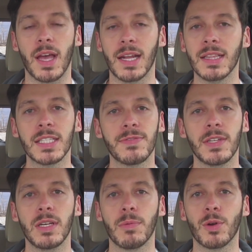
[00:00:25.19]
And in this
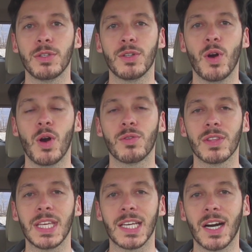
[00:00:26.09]
video, I'm going to go over
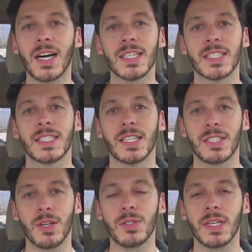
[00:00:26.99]
the costs
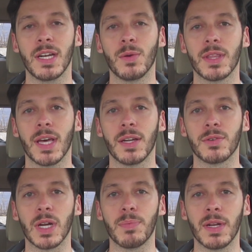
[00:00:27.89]
associated with that
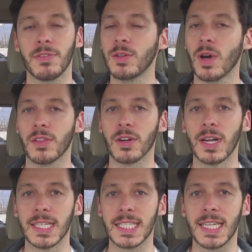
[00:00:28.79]
trip and a few other
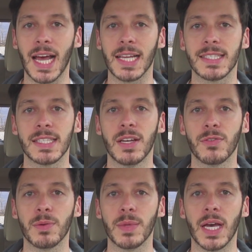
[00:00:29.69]
stats
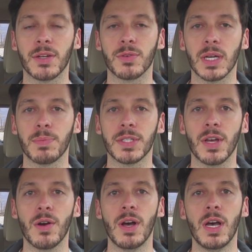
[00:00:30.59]
from that trip.
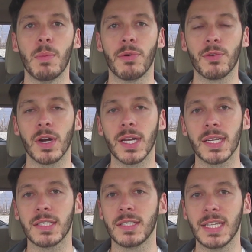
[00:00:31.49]
So before I
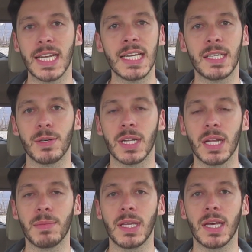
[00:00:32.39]
get into it,
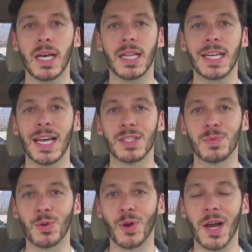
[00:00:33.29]
let me lay down
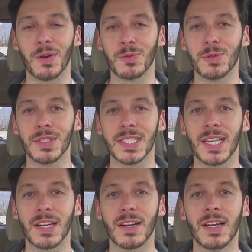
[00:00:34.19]
some ground rules
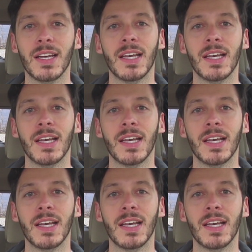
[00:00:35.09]
here.